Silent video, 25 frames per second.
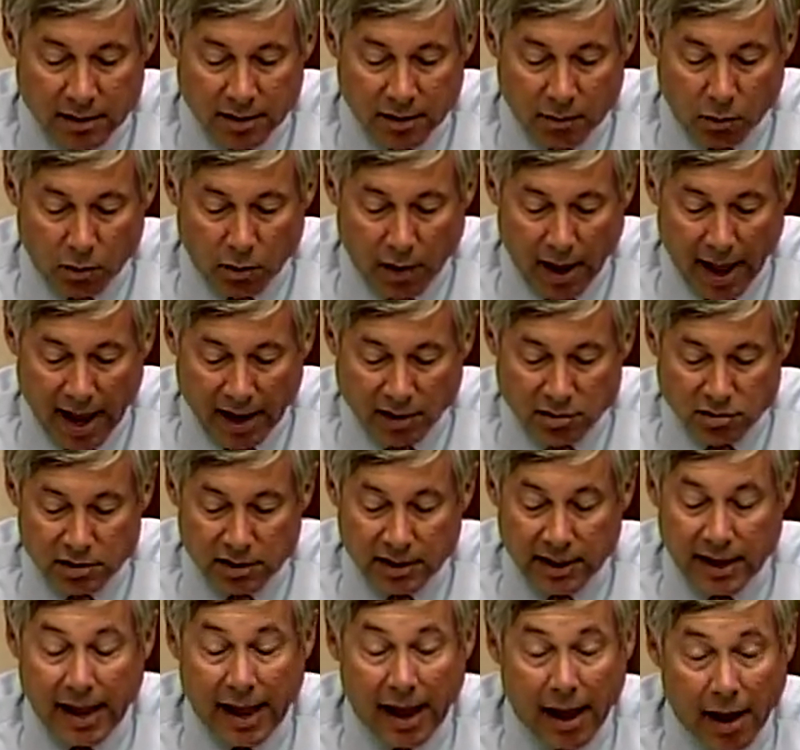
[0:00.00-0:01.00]
that will
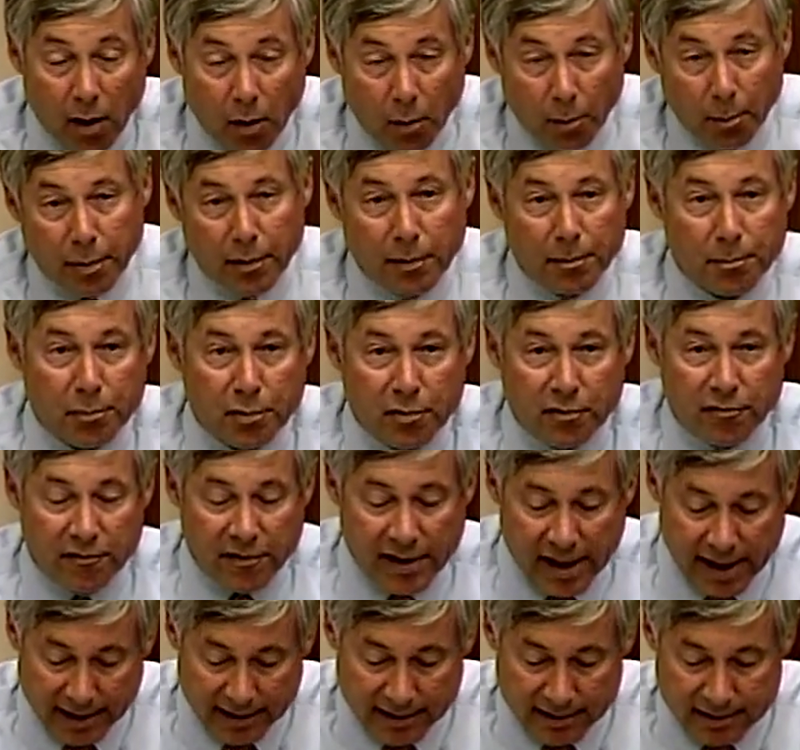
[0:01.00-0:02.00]
actually help
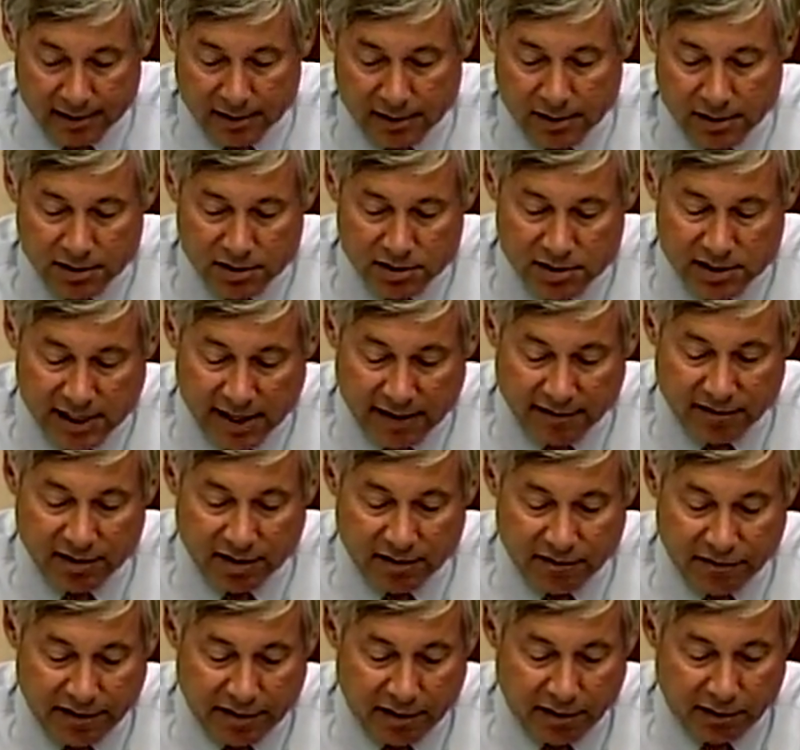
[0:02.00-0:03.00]
prevent
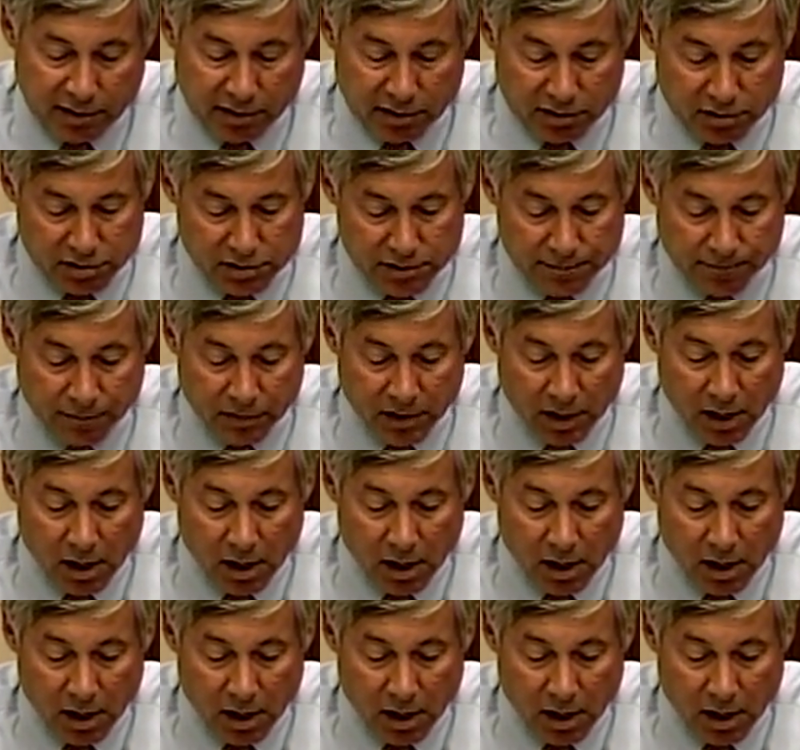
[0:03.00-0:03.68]
safety failures.